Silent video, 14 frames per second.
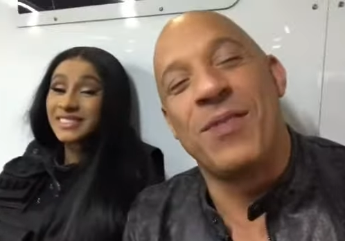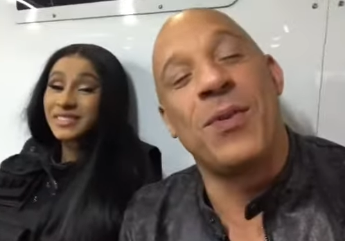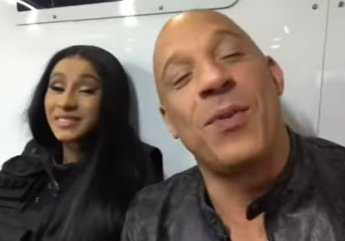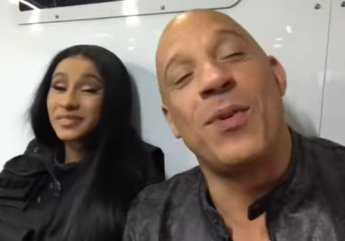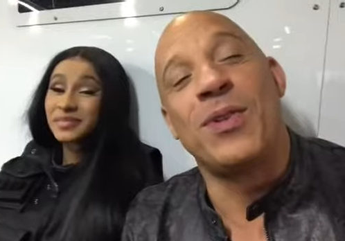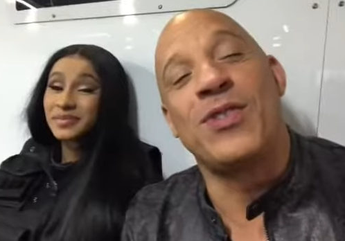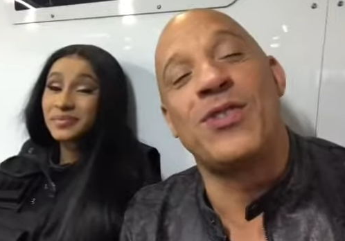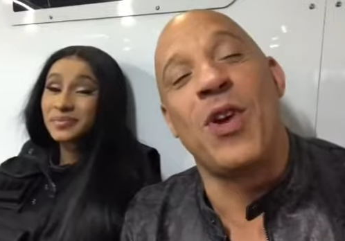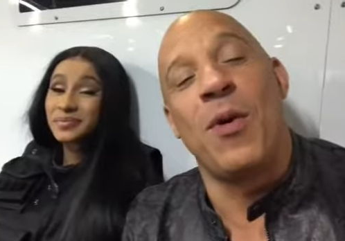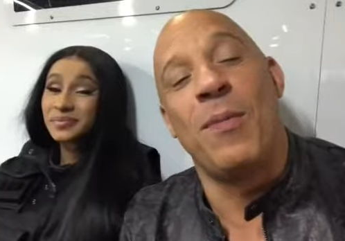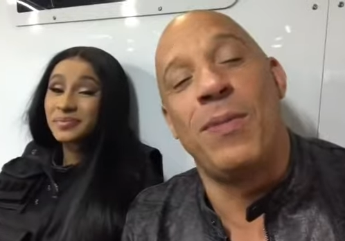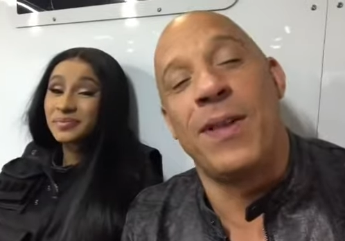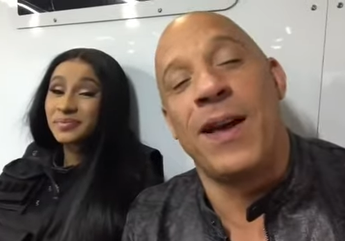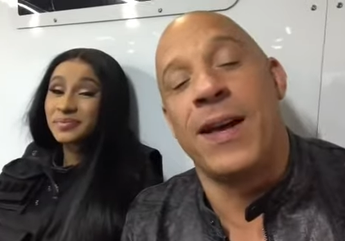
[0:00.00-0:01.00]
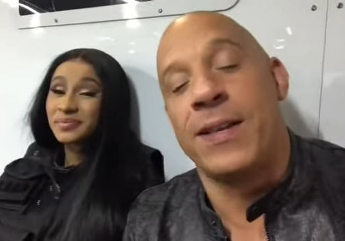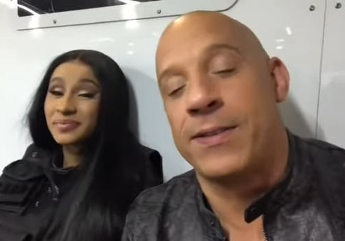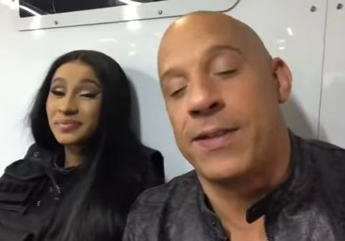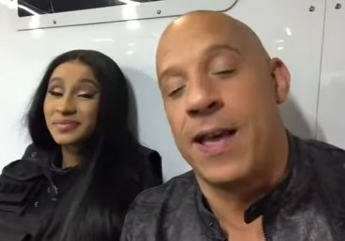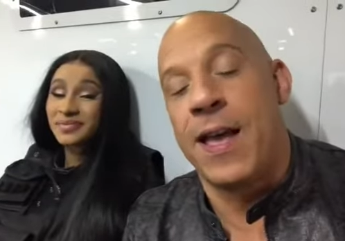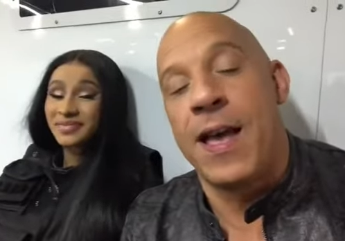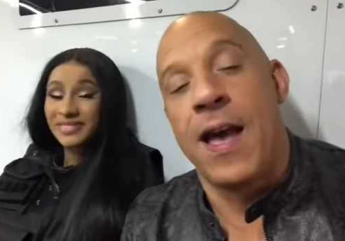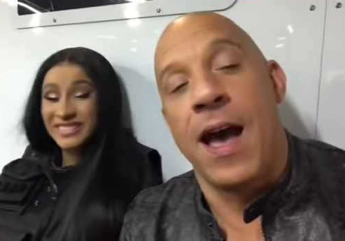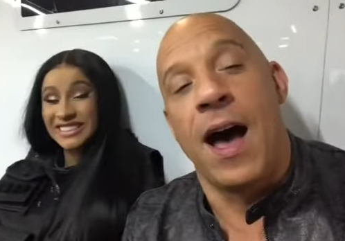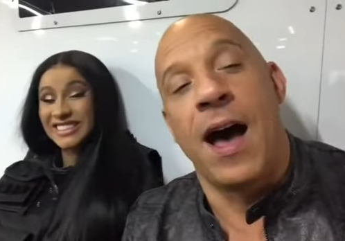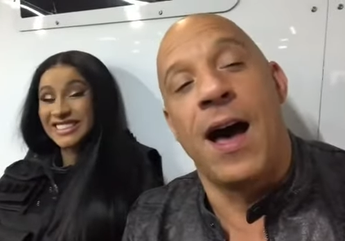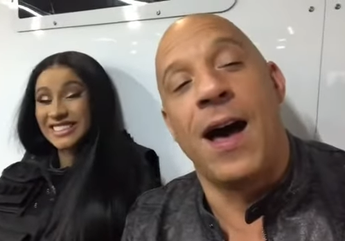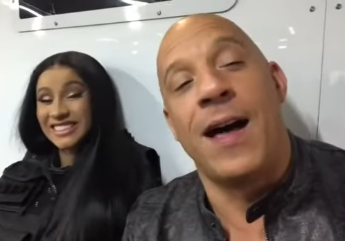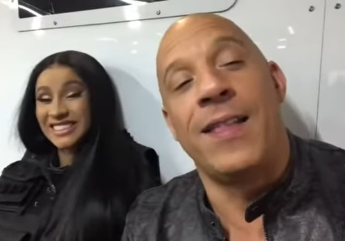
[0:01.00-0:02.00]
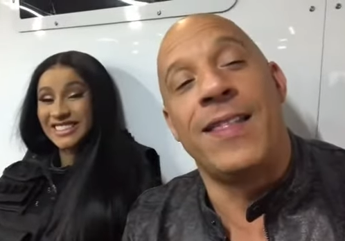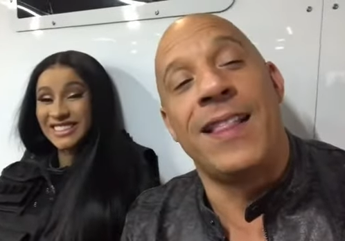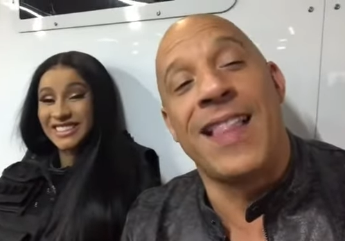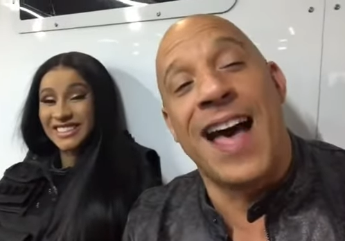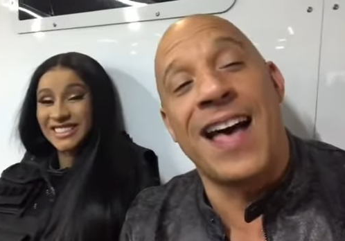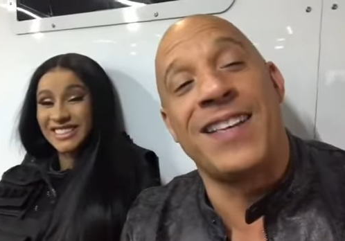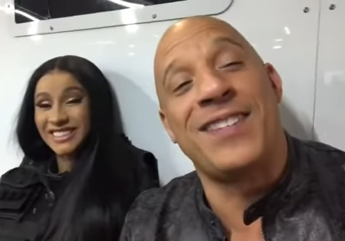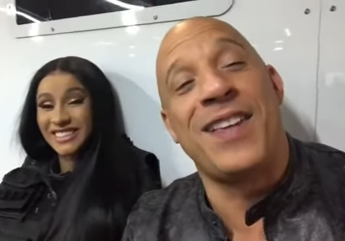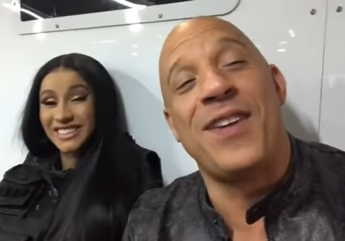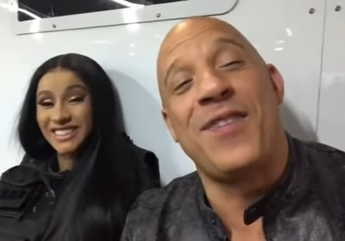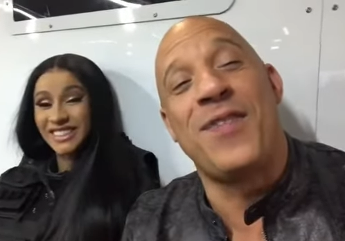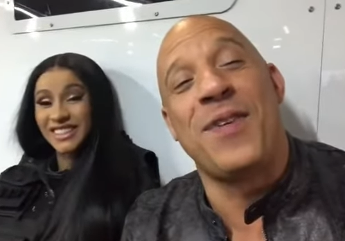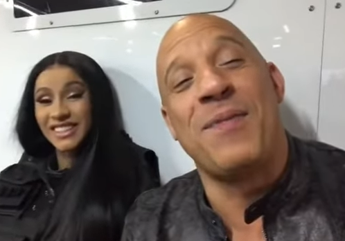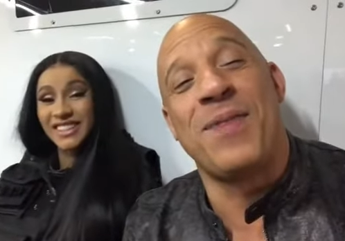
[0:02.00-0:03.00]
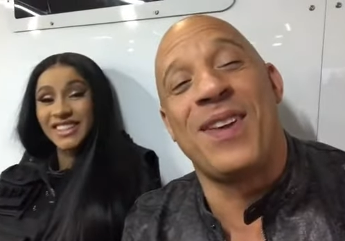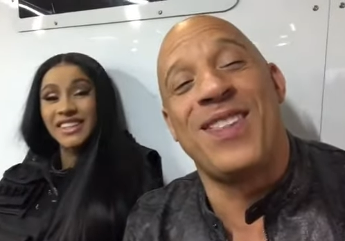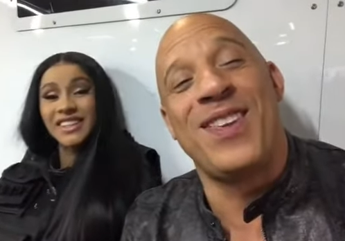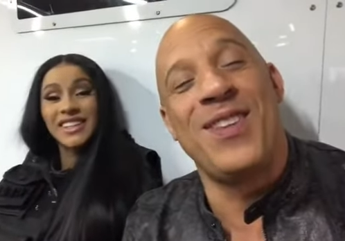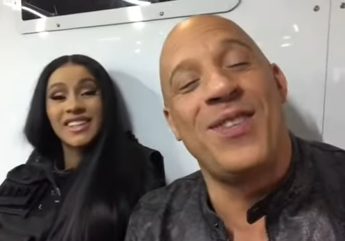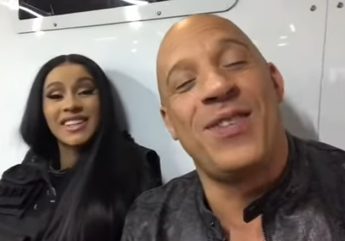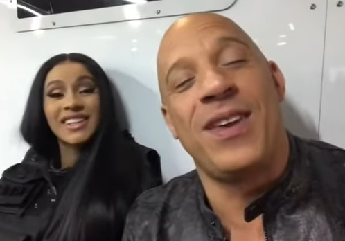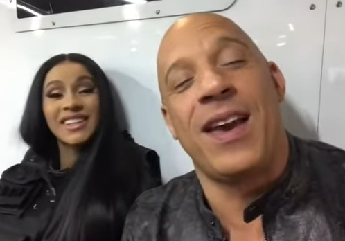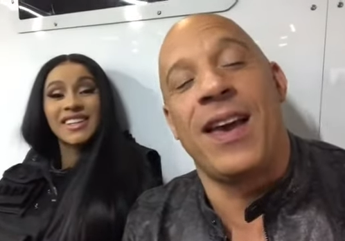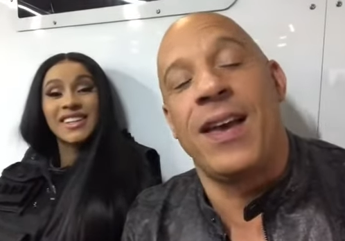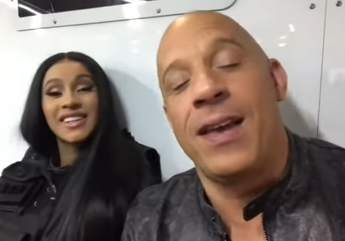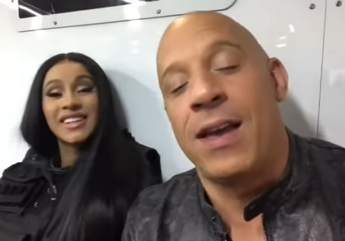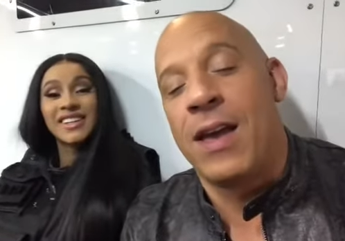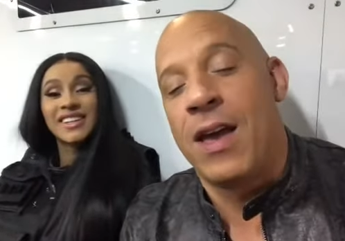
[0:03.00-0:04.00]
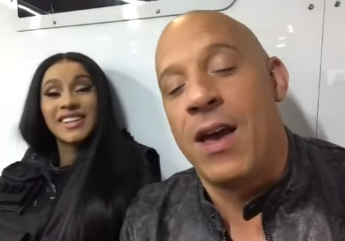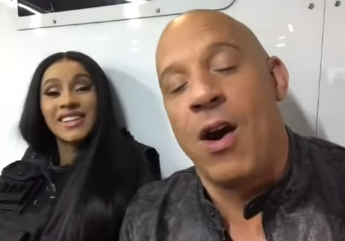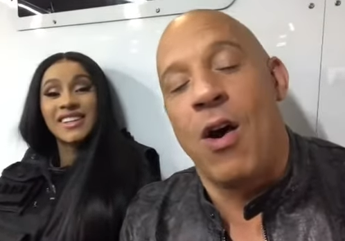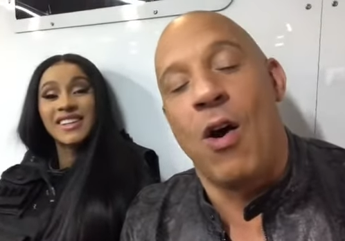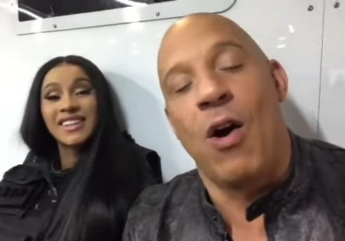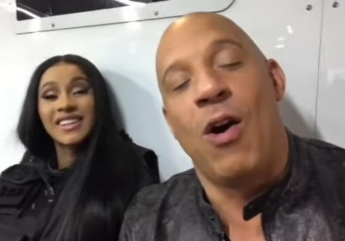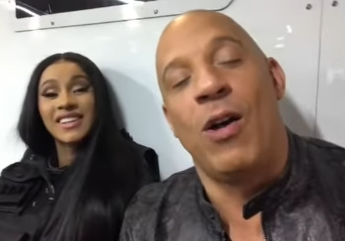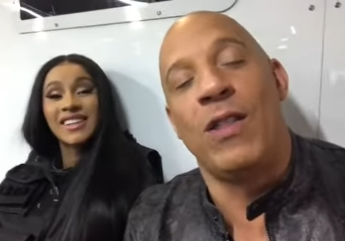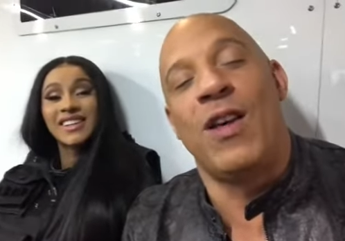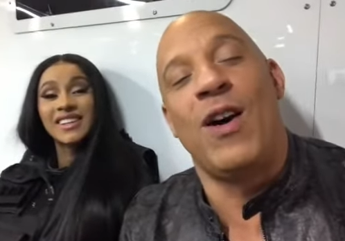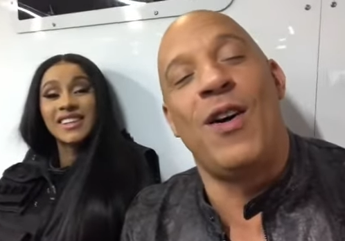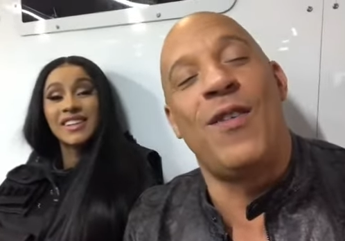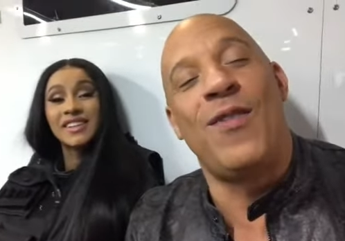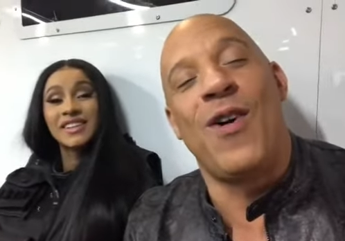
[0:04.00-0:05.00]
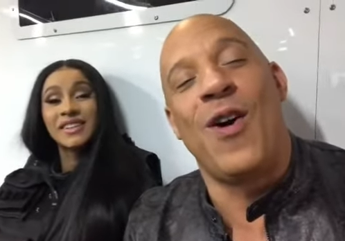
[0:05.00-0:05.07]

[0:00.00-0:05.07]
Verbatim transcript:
Speaker 1: We were so blessed. Uh, the last day of filming in the UK, all love,